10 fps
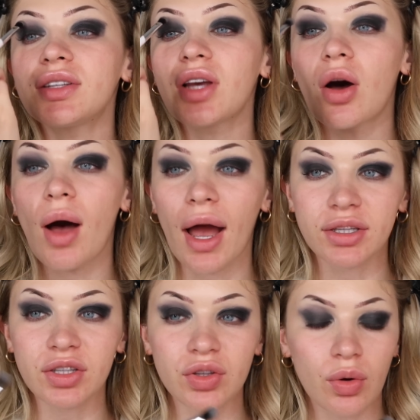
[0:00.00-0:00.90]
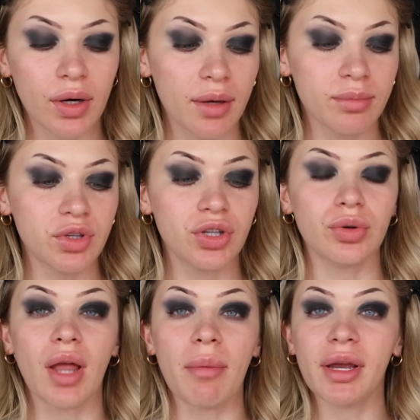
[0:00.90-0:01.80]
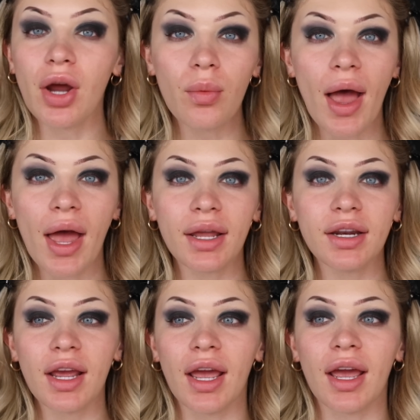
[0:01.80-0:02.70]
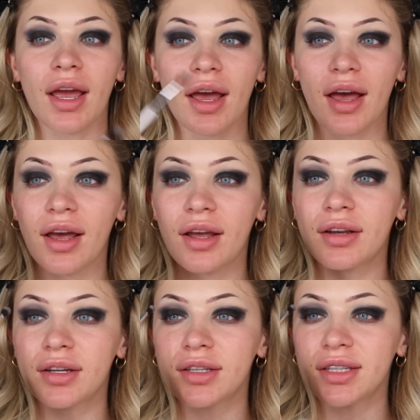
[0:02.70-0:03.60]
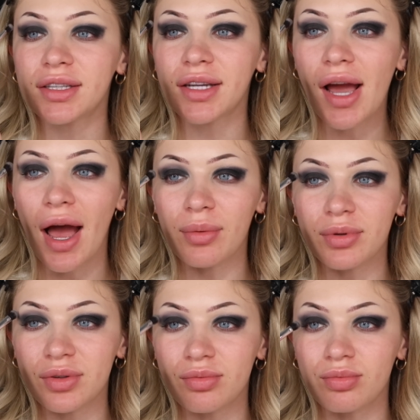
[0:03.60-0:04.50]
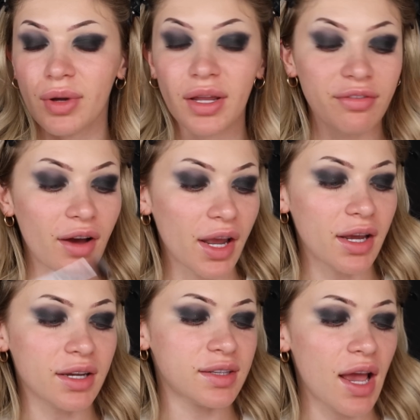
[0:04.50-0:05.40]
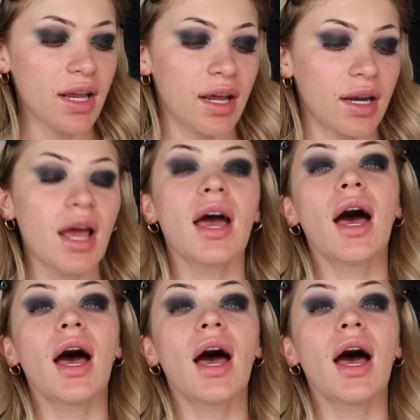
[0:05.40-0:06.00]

So I just told him to let me know when, and yeah, I was really fucking excited